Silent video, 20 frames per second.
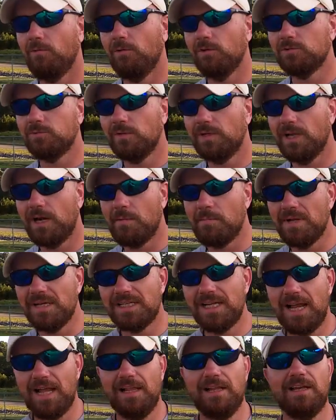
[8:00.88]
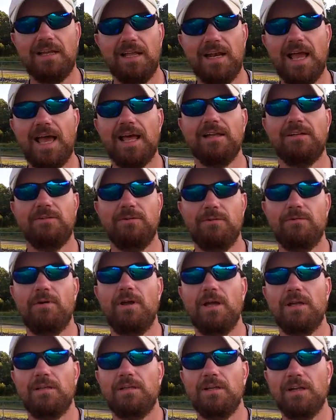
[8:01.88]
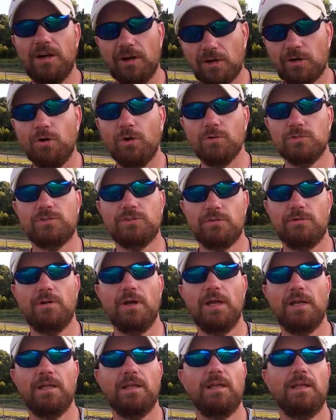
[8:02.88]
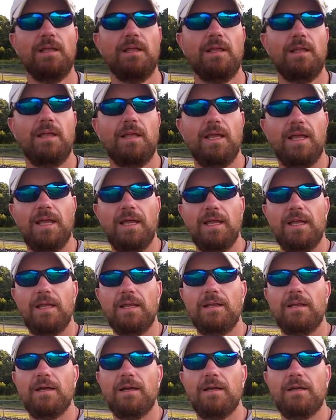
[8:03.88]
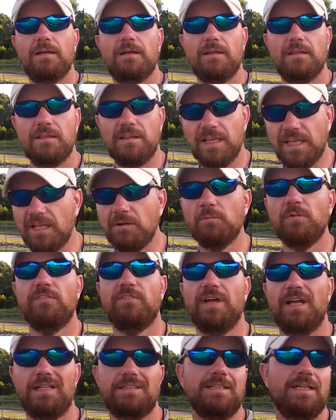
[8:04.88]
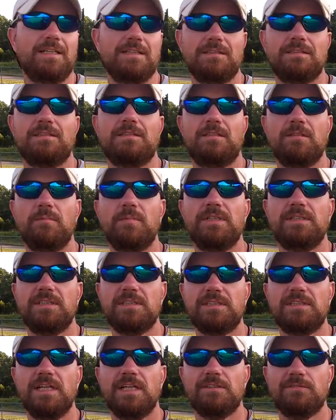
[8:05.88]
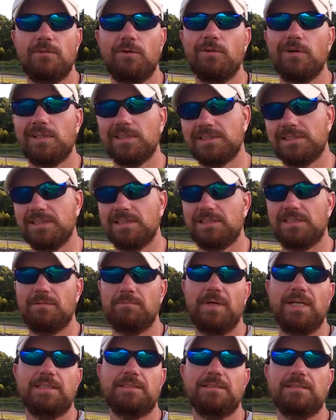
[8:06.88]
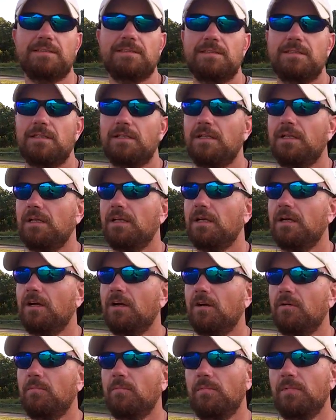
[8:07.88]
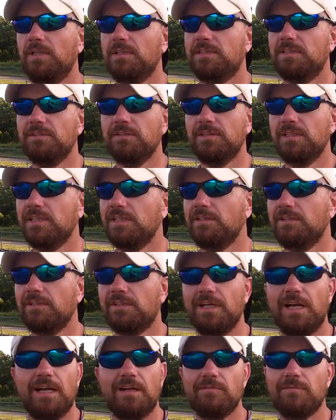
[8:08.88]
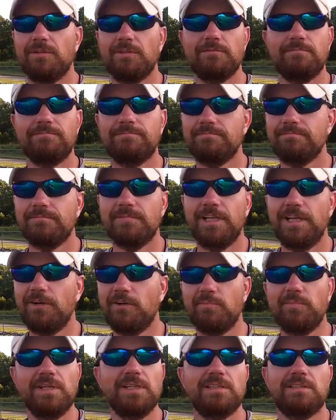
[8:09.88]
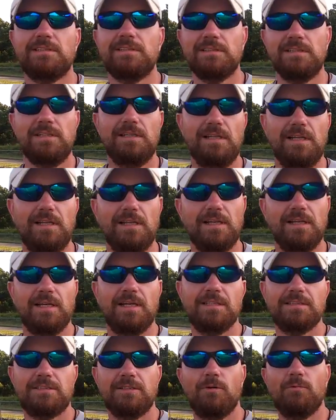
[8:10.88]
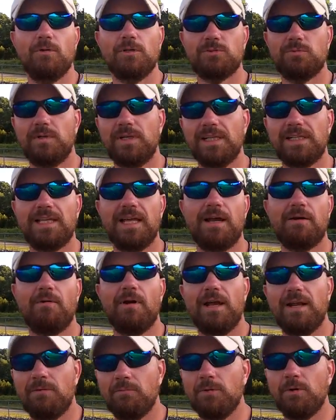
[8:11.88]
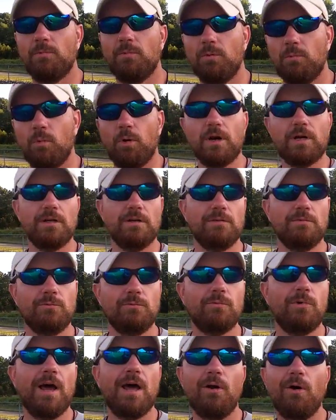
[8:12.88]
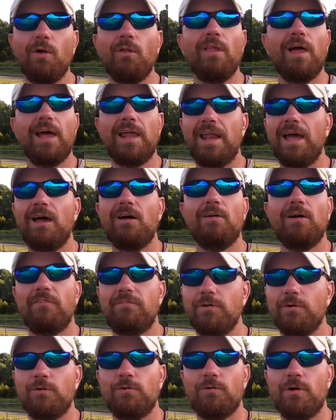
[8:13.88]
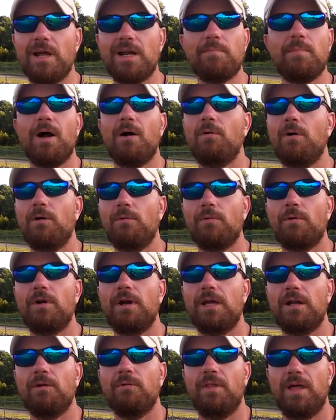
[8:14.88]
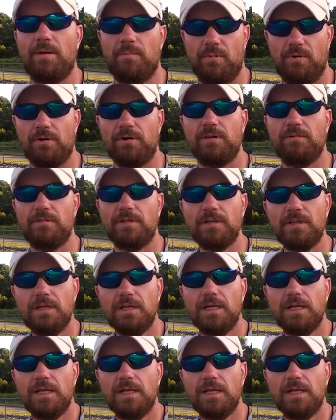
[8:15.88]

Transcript: mentality and attitude right, get our culture right, and then we've got a chance to be successful on a consistent basis. Until then, you're kind of a hit or miss. And so once we get that right, and we're working right on that now, I feel great about where we're at on that part of it.